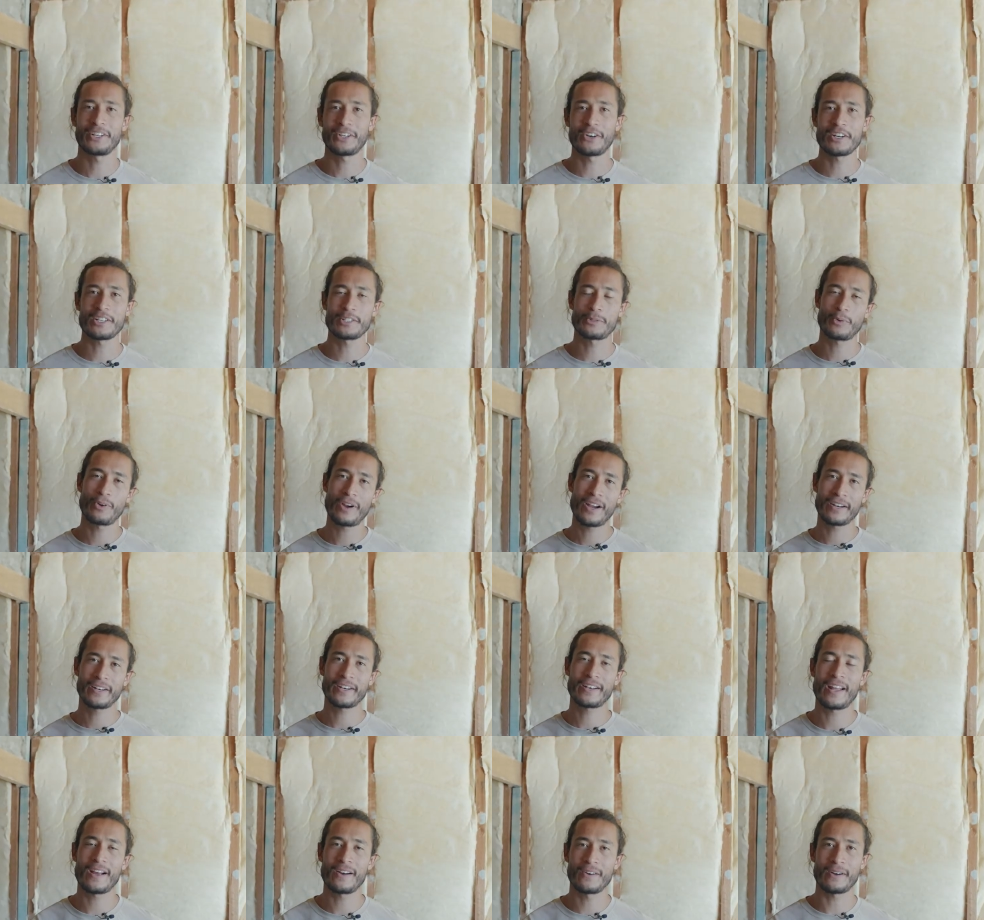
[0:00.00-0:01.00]
guys, we're out
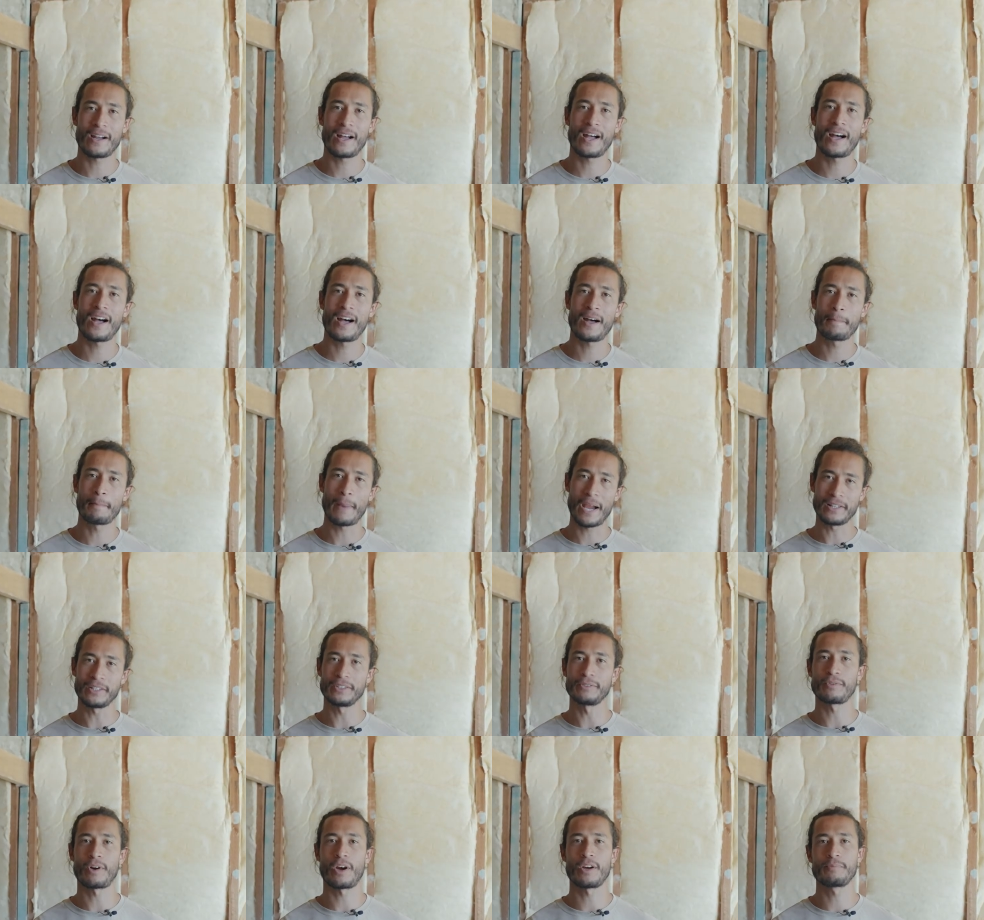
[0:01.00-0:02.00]
at our
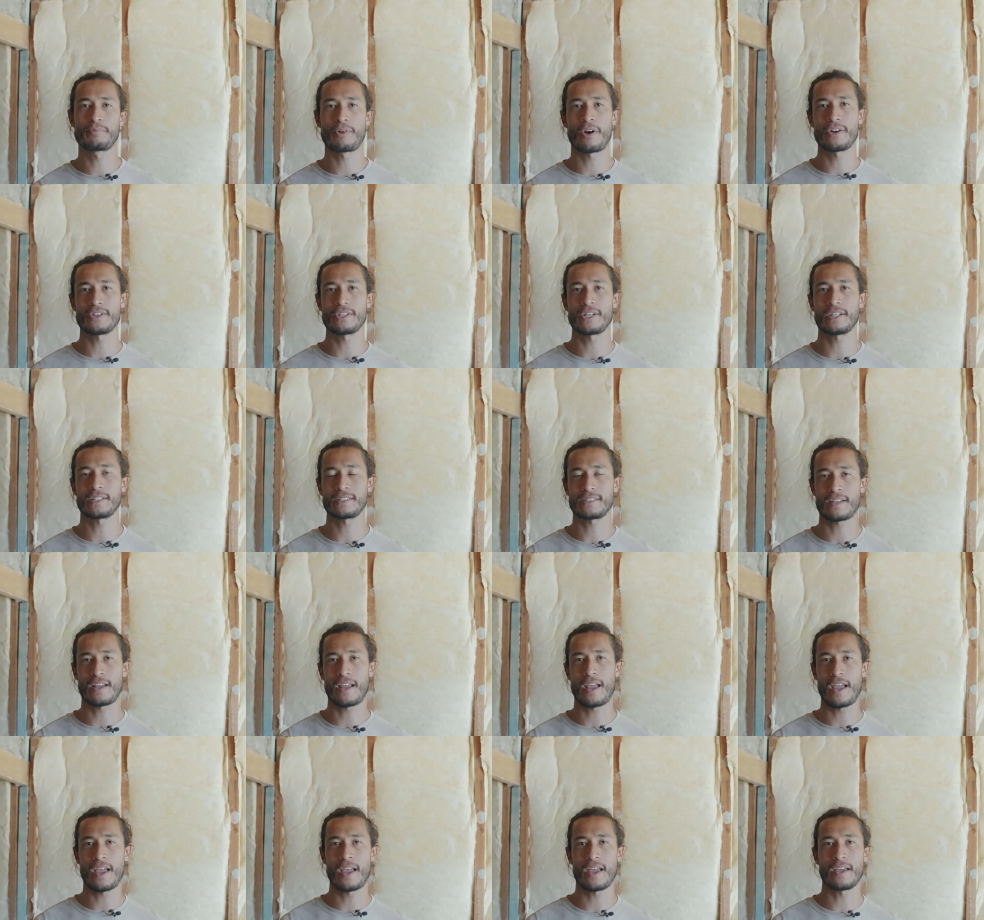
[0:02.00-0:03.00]
Maitland Road project
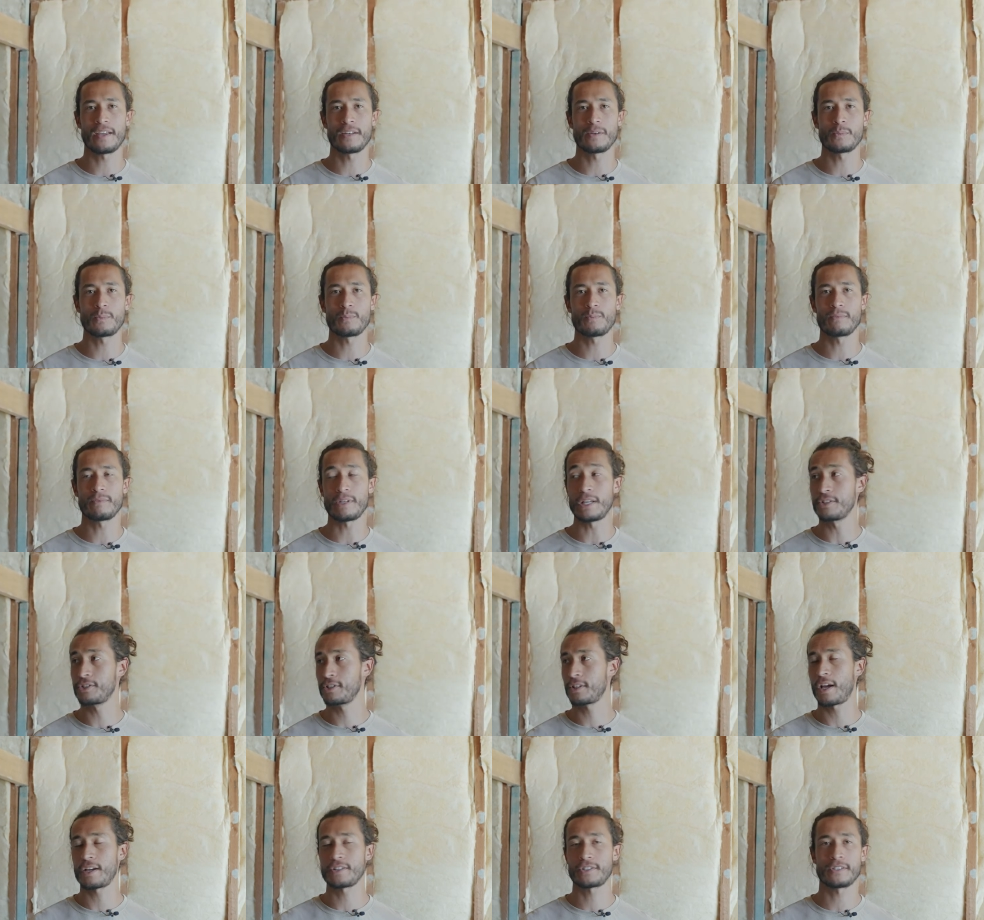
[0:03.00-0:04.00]
and
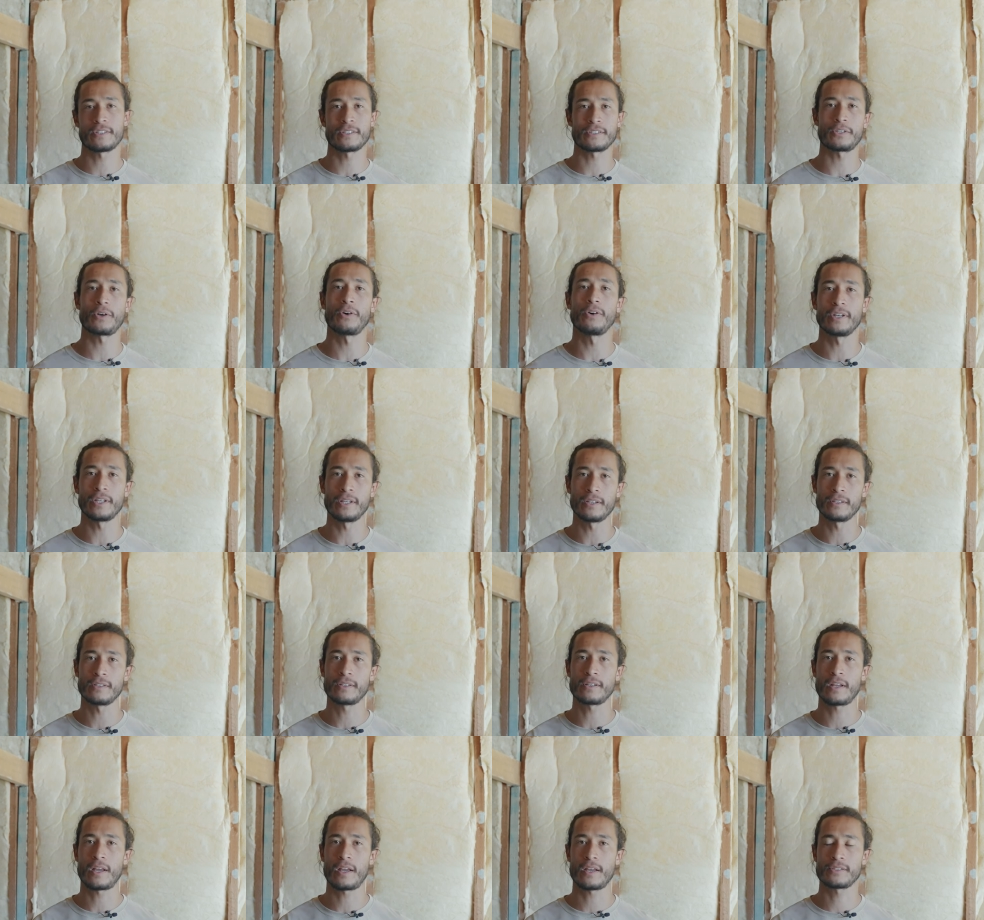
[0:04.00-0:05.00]
insulation has gone
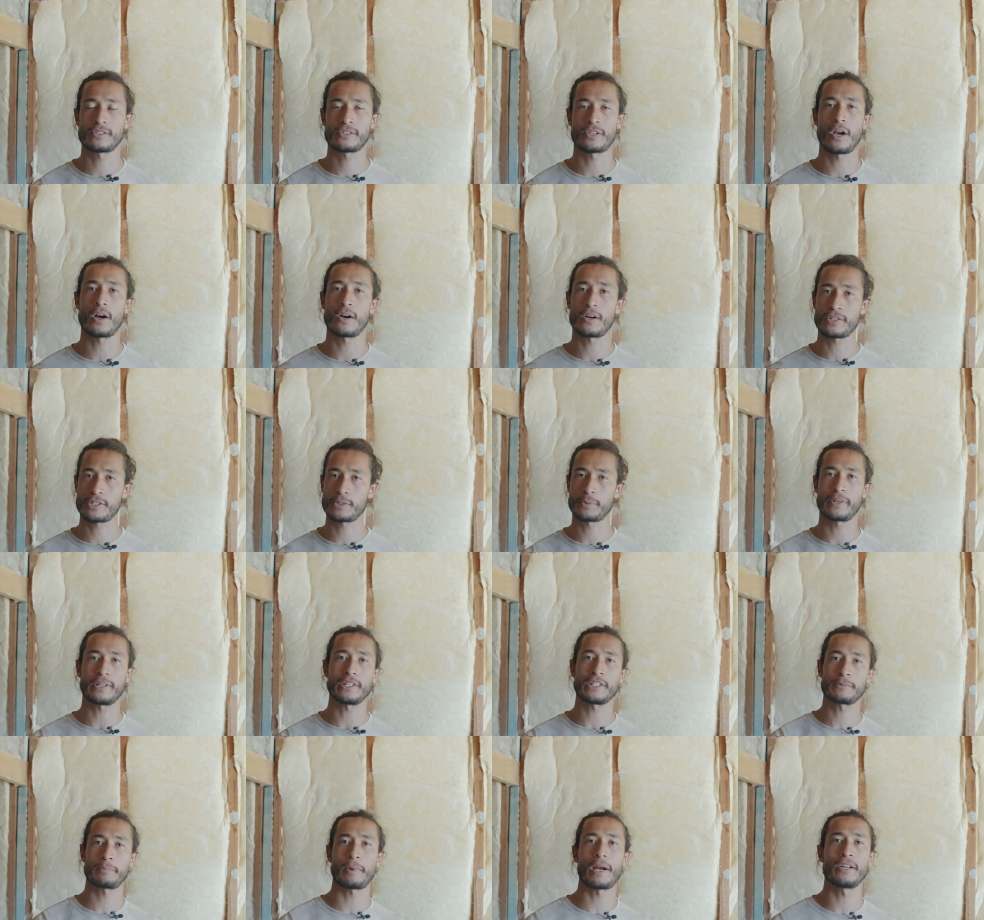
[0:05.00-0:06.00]
in. So I just want
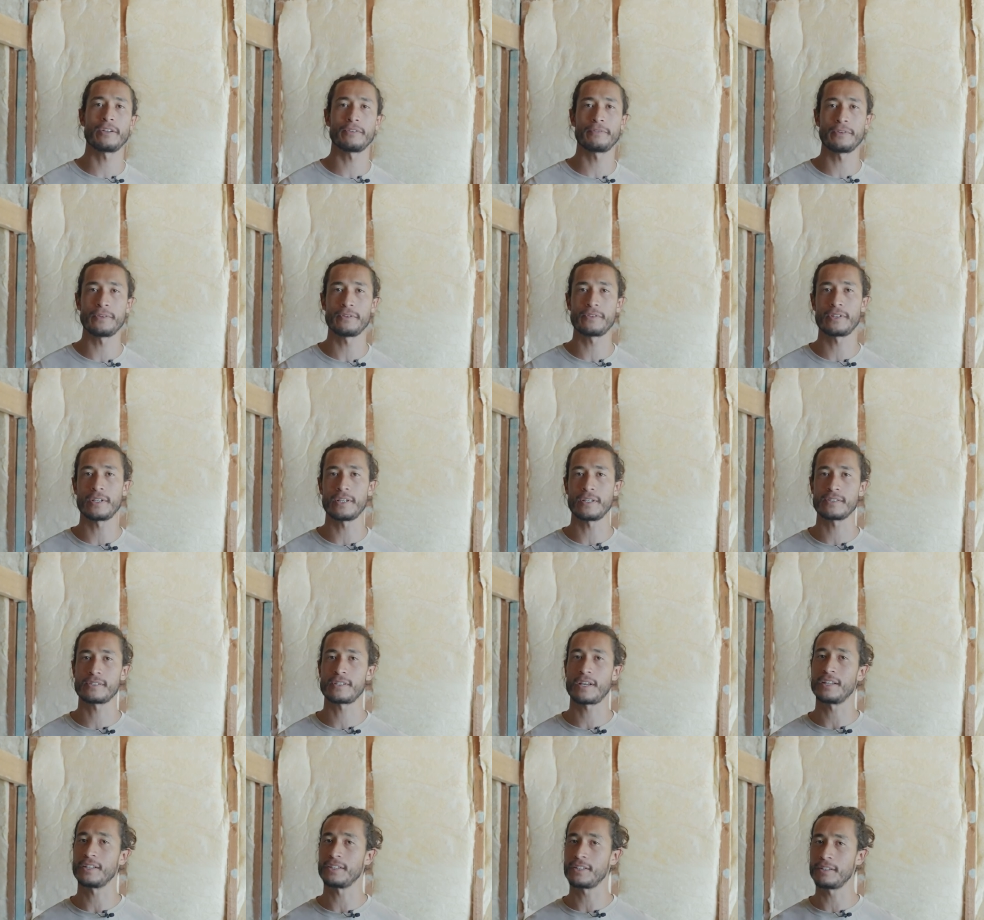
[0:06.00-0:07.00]
to explain a few
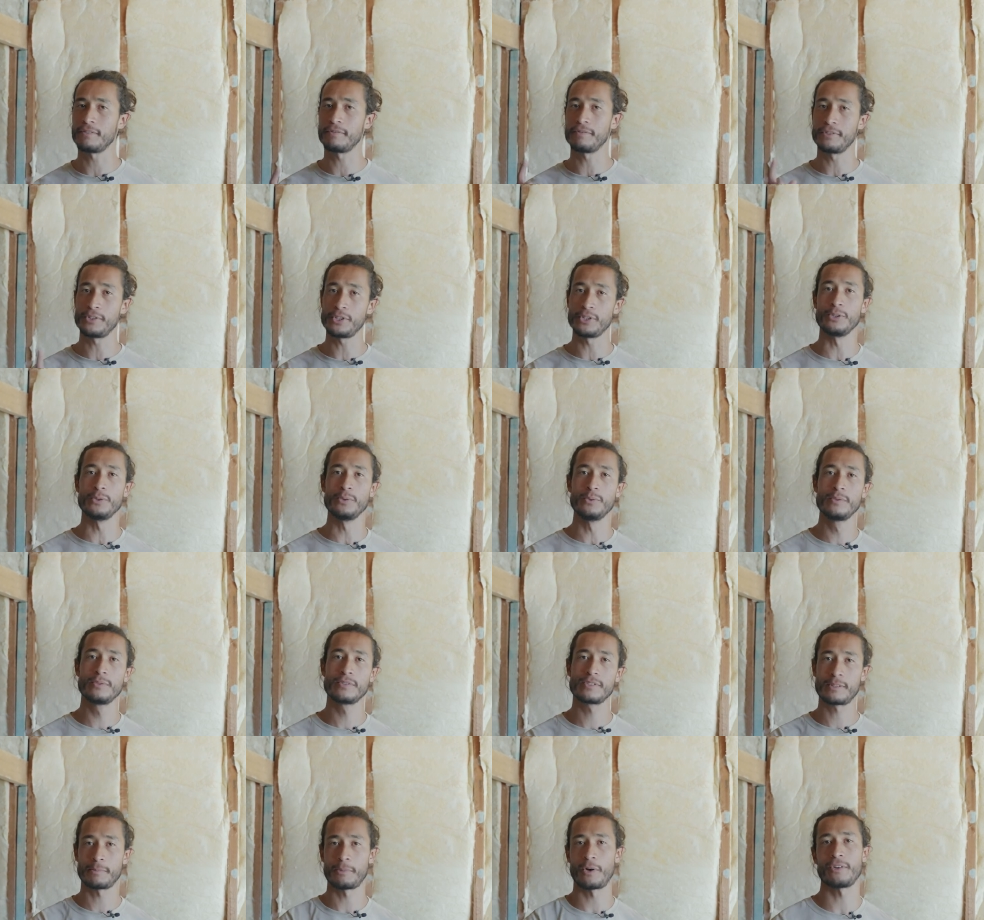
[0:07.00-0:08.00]
things and give you
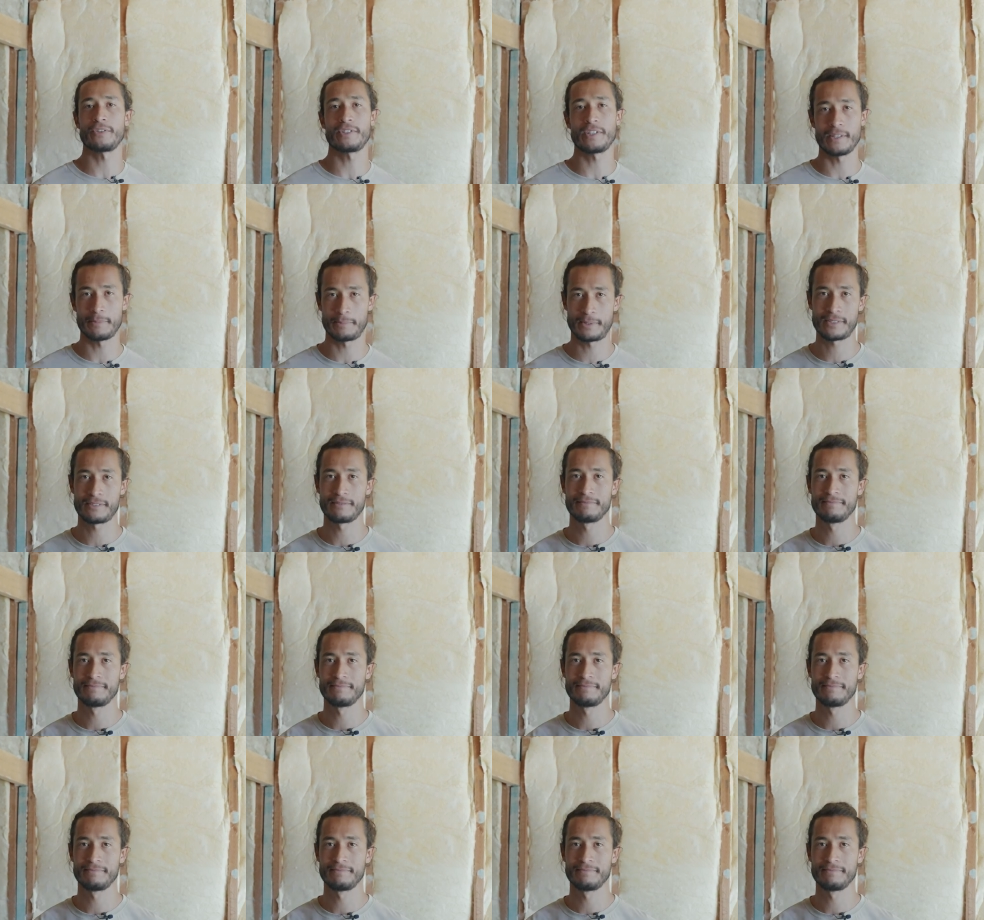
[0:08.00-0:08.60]
some hot tips.